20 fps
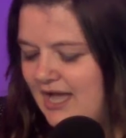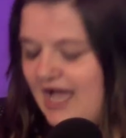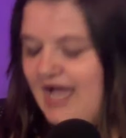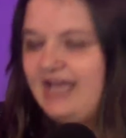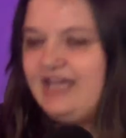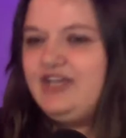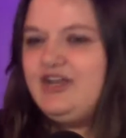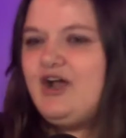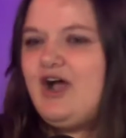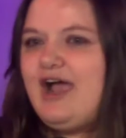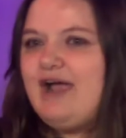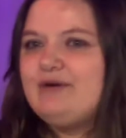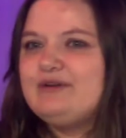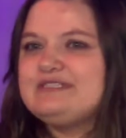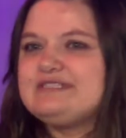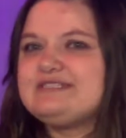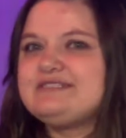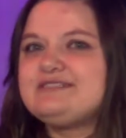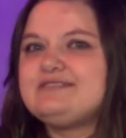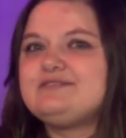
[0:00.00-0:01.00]
I
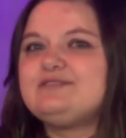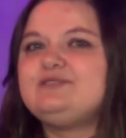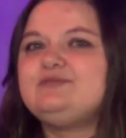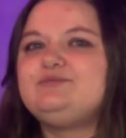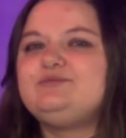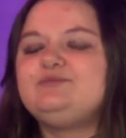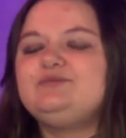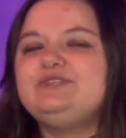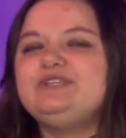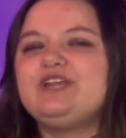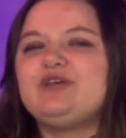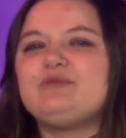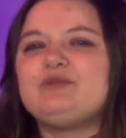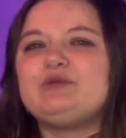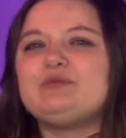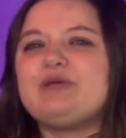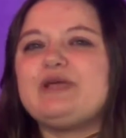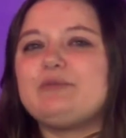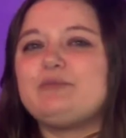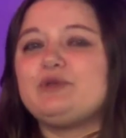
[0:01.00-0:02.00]
was,
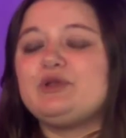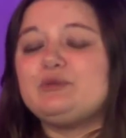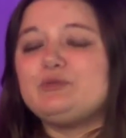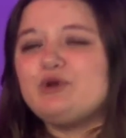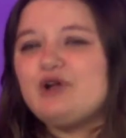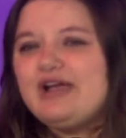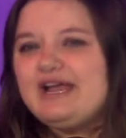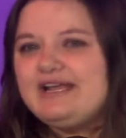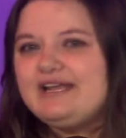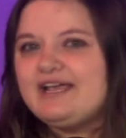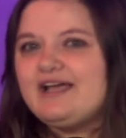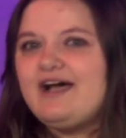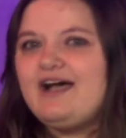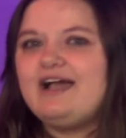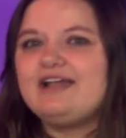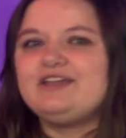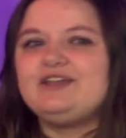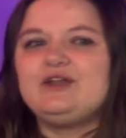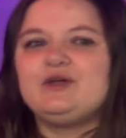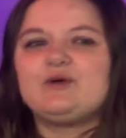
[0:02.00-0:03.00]
been praying to God,